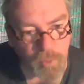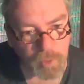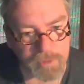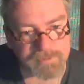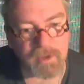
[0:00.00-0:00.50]

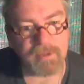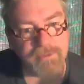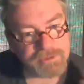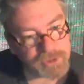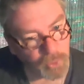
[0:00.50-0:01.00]
words,
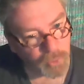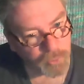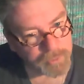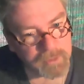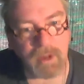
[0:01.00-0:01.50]
the
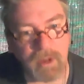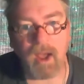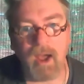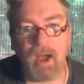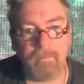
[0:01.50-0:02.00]
tone,
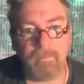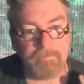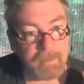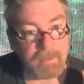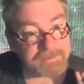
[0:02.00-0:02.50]

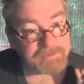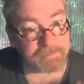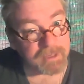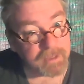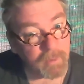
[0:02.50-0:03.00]

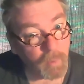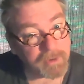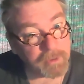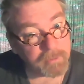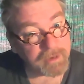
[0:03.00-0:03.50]
explaining what
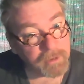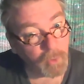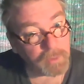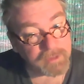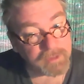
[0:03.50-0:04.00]
your end
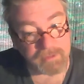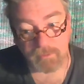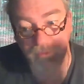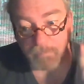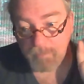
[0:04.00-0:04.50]
goal is
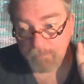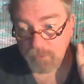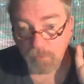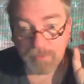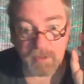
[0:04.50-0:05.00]
so that people
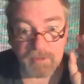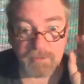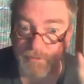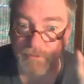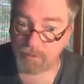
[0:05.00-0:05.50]
don't think you're
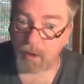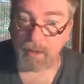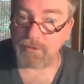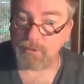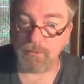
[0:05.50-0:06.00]
just
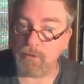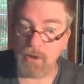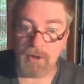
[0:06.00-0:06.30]
trying to